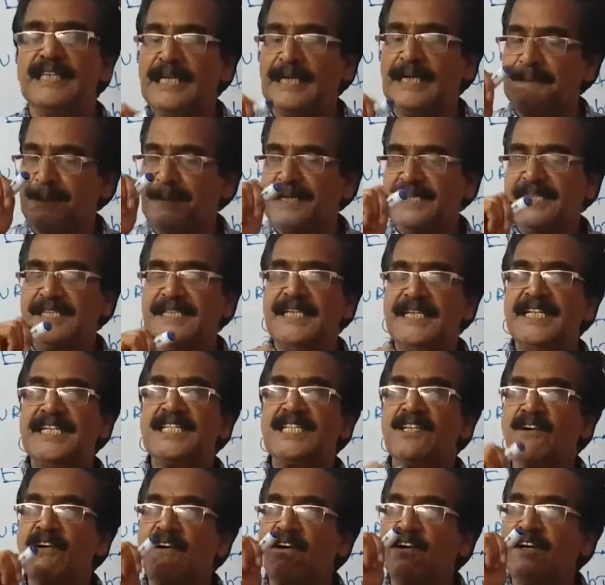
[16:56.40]
That
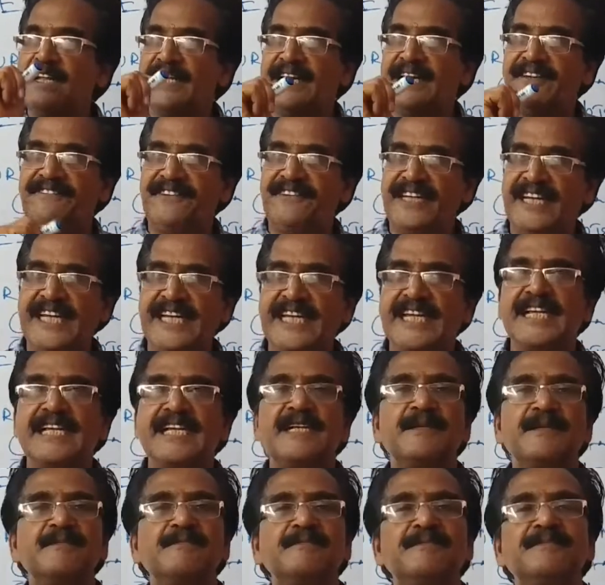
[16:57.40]
person is called a
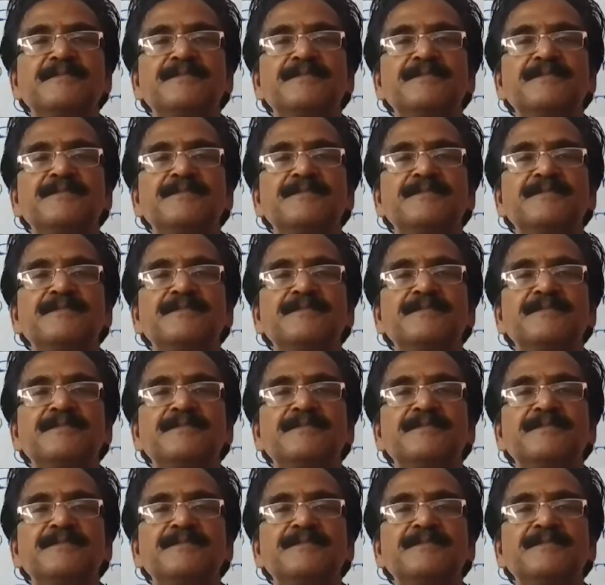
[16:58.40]
referee.